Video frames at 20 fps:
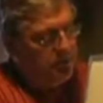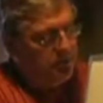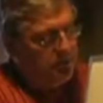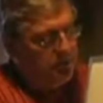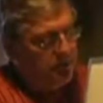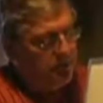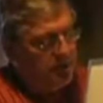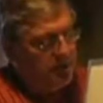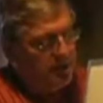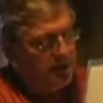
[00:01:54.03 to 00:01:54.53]

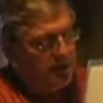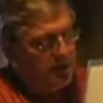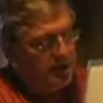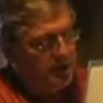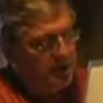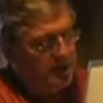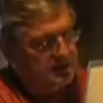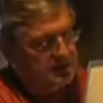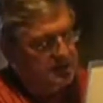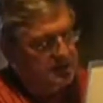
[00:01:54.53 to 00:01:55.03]
So
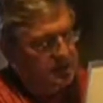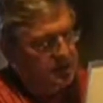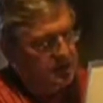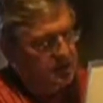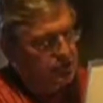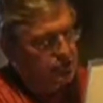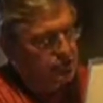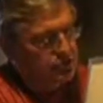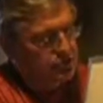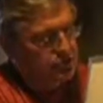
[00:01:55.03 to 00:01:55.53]
that's
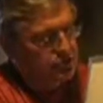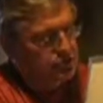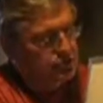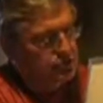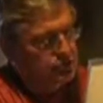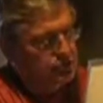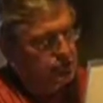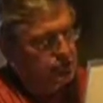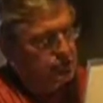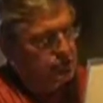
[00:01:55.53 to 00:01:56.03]

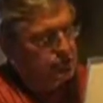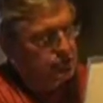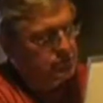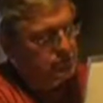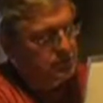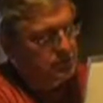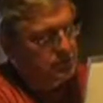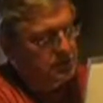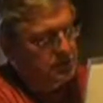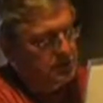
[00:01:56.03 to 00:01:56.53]

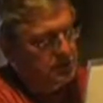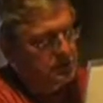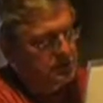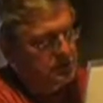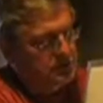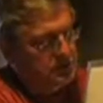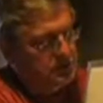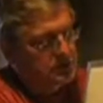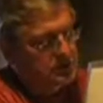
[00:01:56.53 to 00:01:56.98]
H2 minus